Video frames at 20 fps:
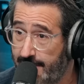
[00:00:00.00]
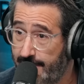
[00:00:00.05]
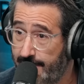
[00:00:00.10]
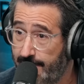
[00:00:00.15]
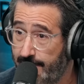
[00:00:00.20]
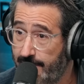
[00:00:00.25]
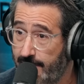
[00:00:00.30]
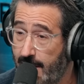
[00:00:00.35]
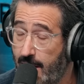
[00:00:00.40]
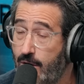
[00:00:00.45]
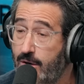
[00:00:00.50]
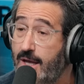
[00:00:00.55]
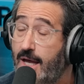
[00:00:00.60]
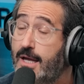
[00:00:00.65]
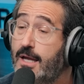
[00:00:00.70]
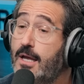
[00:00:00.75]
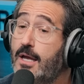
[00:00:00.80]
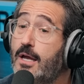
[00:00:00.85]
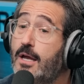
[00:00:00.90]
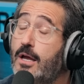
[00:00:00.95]
elective.
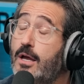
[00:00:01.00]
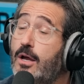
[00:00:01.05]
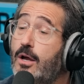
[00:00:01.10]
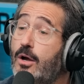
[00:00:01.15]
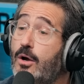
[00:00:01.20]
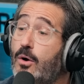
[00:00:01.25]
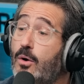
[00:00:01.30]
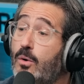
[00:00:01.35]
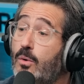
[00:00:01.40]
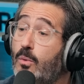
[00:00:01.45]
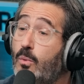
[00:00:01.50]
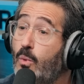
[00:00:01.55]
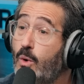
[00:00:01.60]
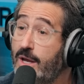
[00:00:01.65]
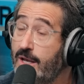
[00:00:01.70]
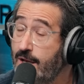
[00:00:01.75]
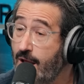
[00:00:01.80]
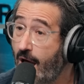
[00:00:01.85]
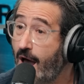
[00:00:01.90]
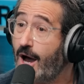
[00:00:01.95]
Okay.
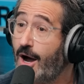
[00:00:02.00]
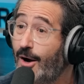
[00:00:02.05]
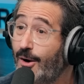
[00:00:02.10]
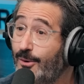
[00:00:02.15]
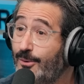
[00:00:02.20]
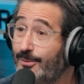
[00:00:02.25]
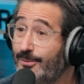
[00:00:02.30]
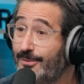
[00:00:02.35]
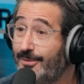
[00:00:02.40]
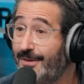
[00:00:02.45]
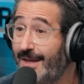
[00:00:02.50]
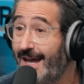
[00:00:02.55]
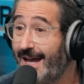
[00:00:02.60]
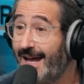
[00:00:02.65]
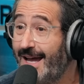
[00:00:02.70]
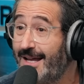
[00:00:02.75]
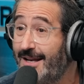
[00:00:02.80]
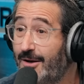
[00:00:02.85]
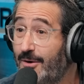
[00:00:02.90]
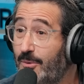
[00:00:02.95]
We know that. Uh,